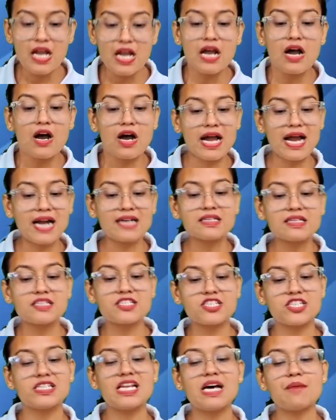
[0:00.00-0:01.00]
and a
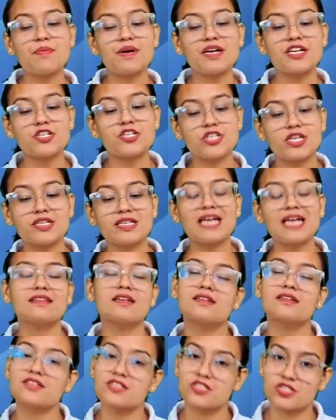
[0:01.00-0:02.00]
jila parishad and the
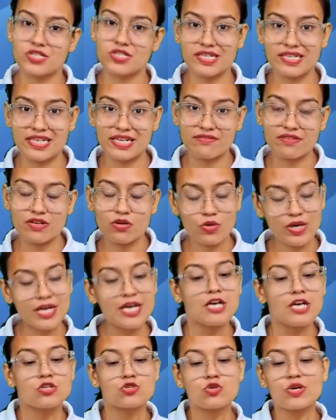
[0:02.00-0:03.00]
district level. Okay,
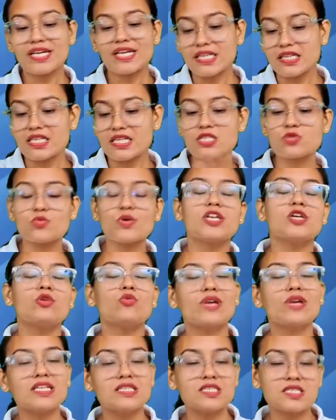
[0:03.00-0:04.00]
so in this way you can
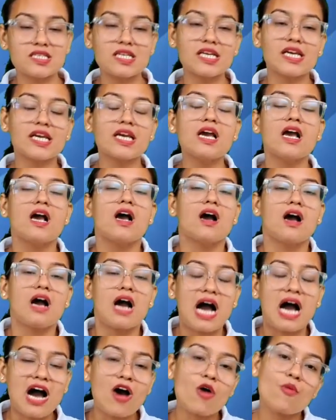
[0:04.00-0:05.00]
see
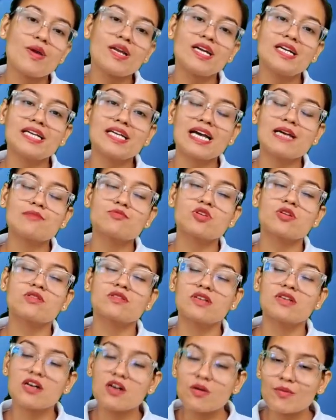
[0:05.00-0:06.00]
how many types of
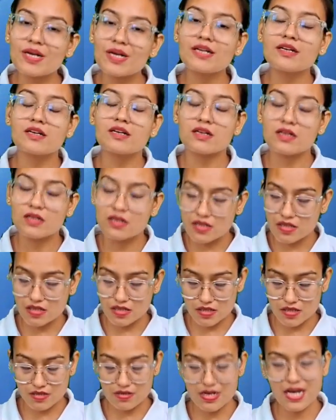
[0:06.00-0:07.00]
government
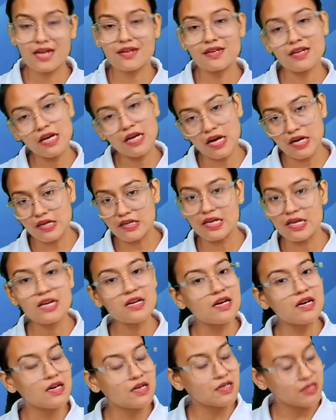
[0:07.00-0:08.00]
run under
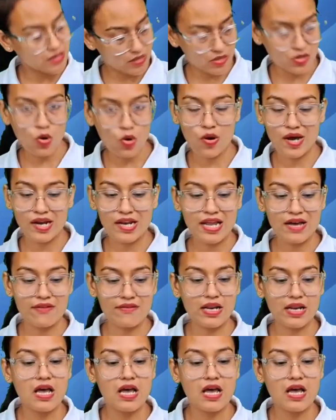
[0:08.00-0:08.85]
local level.